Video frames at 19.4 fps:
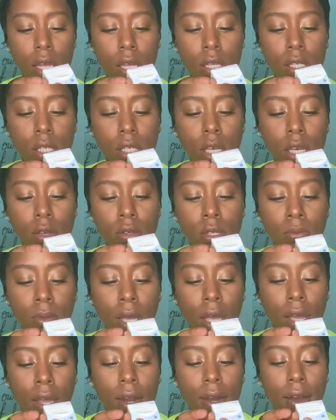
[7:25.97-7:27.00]
excuse
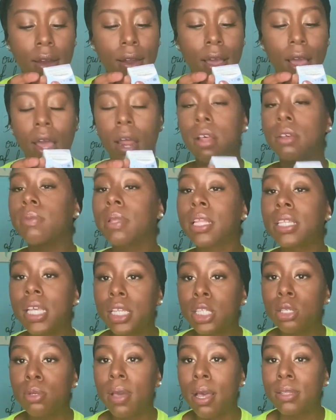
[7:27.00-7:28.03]
me, I was about to say
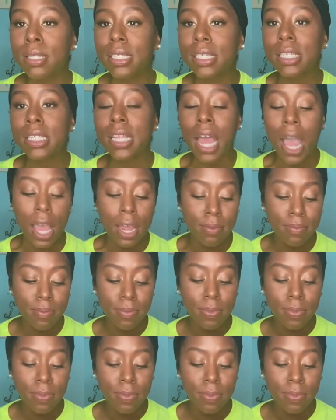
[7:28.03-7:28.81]
2 ounces, is not.